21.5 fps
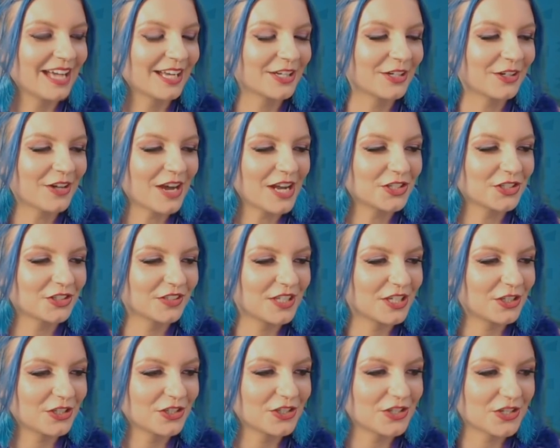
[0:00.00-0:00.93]

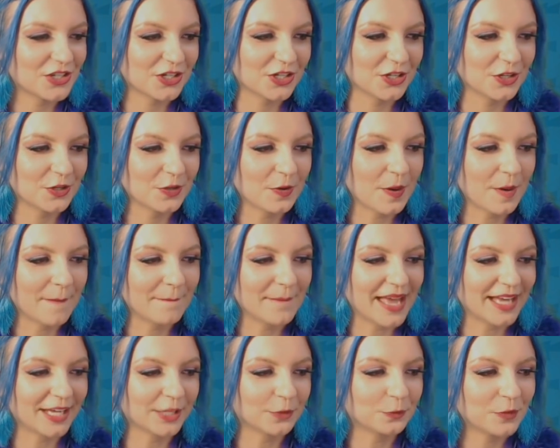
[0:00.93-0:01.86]
Congratulations to
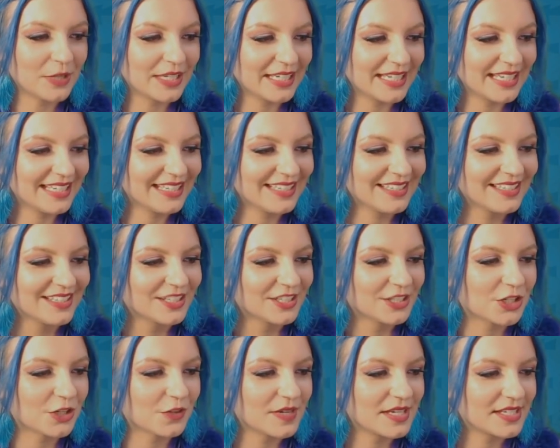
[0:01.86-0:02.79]
Megan Winnie,
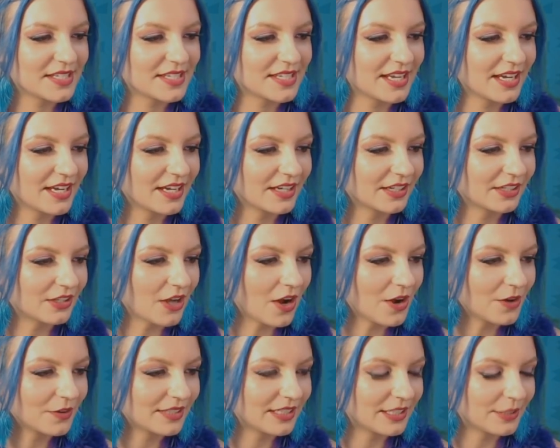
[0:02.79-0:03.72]
Teresa
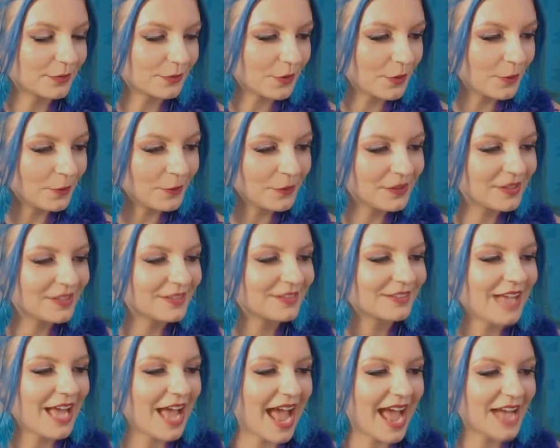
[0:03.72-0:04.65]
Gautney-Roll,
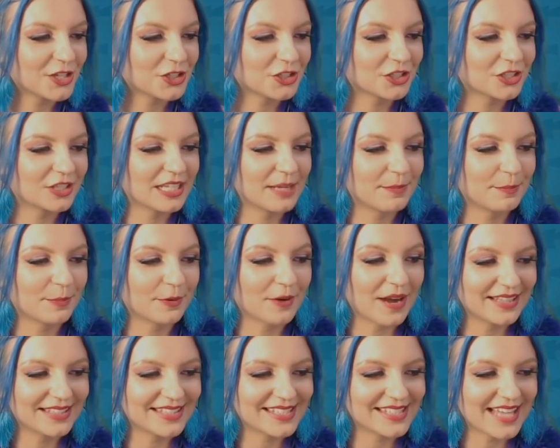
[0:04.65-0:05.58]
Ashley
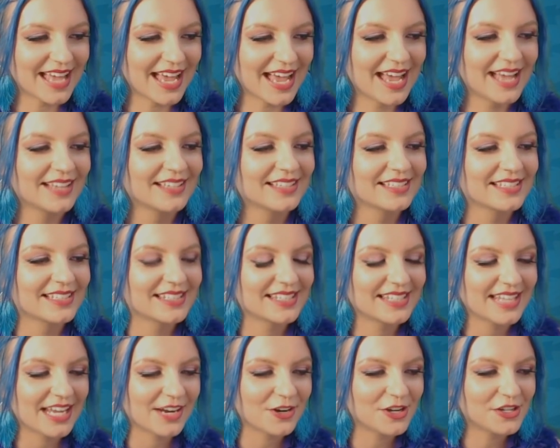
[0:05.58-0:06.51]
Prenza,
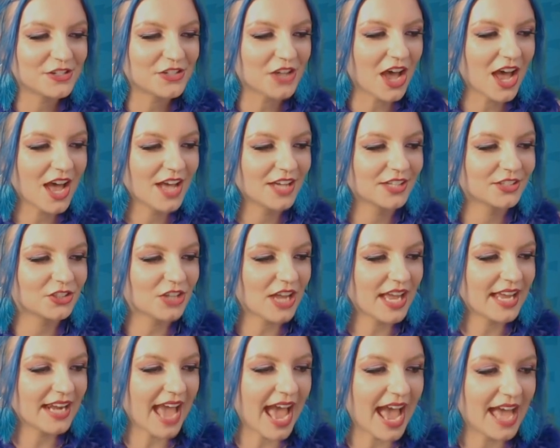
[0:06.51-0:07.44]
Sarah Dodge,
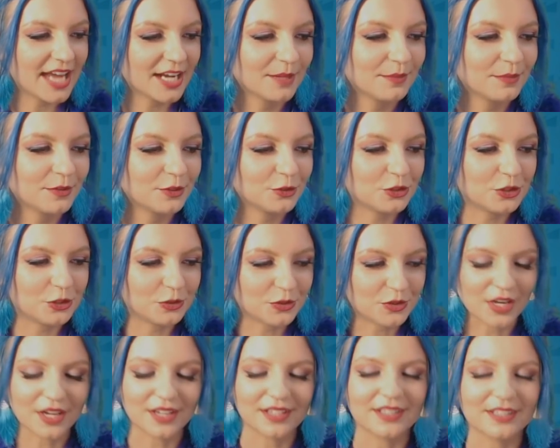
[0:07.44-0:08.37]
and Adam
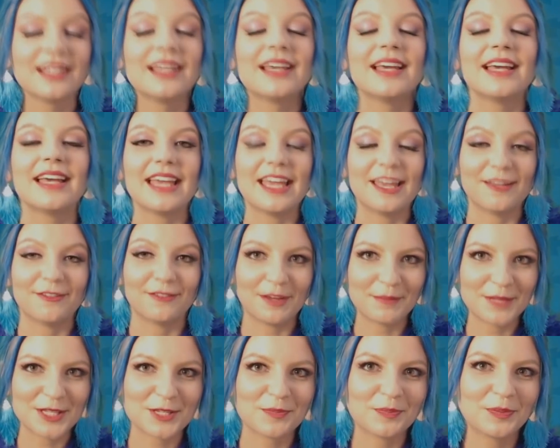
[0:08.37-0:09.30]
Duton. If
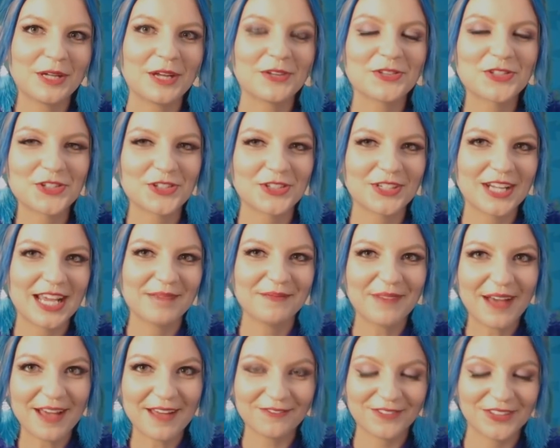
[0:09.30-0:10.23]
I mispronounced your
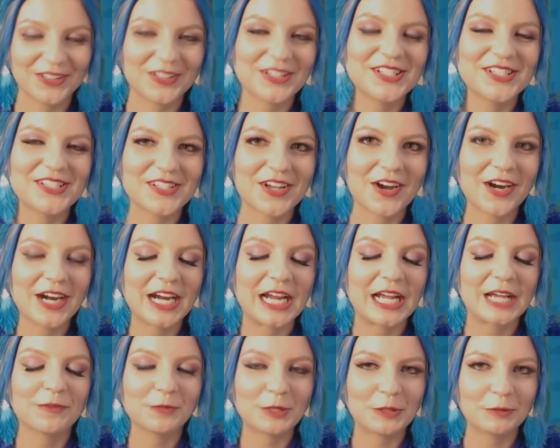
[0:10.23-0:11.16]
name, I'm very
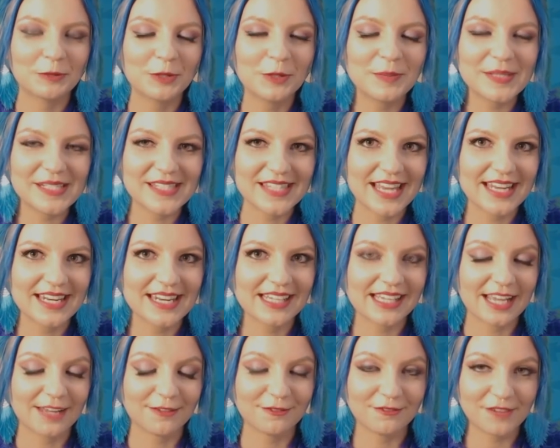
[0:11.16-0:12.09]
sorry. We will be
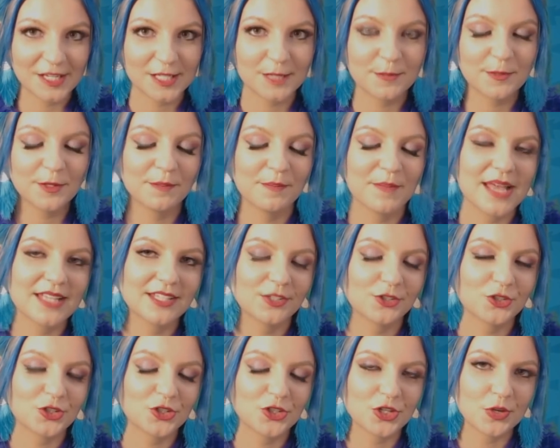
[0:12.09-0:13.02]
sending a Facebook
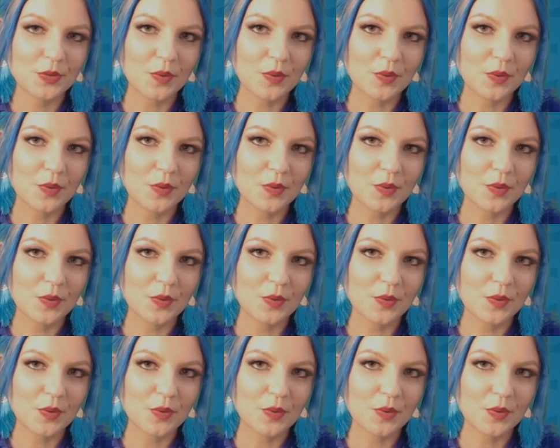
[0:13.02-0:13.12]
message to